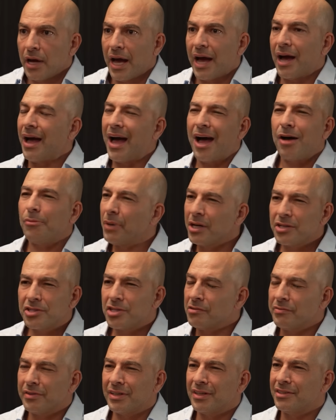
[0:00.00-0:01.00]
How, how
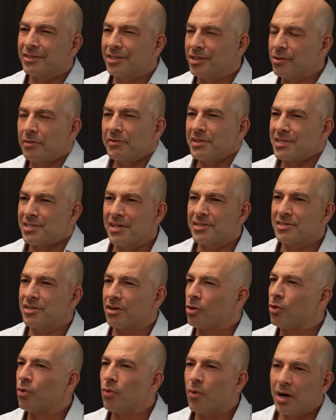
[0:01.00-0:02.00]
much of a, do you have a sense
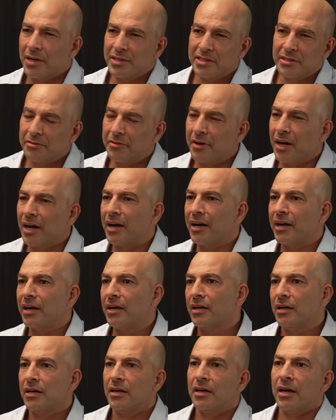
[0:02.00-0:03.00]
to
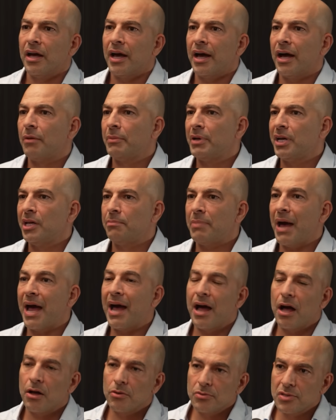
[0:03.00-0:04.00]
quantify how many
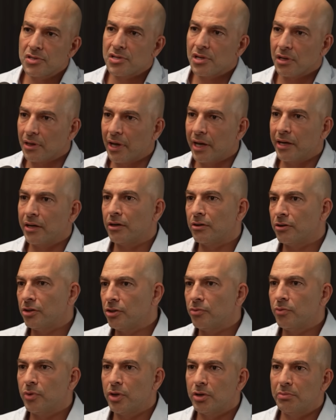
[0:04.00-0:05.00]
pounds lighter
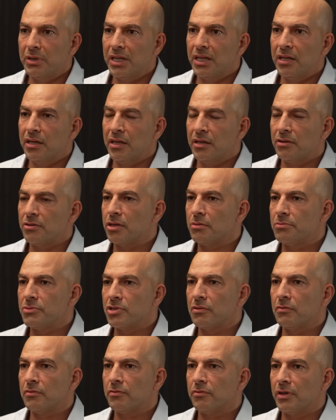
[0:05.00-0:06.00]
you would be in
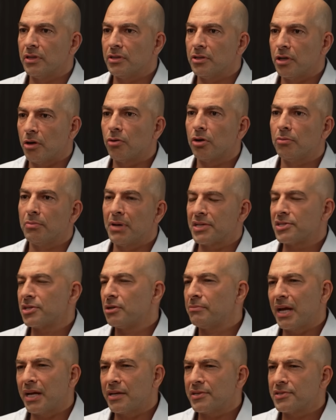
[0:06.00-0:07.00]
terms of total
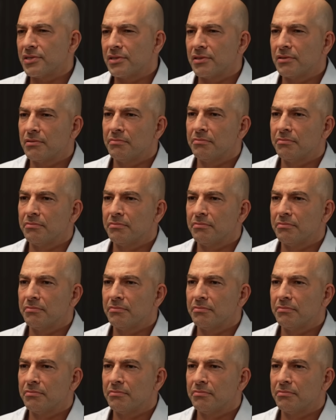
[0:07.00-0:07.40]
muscle mass?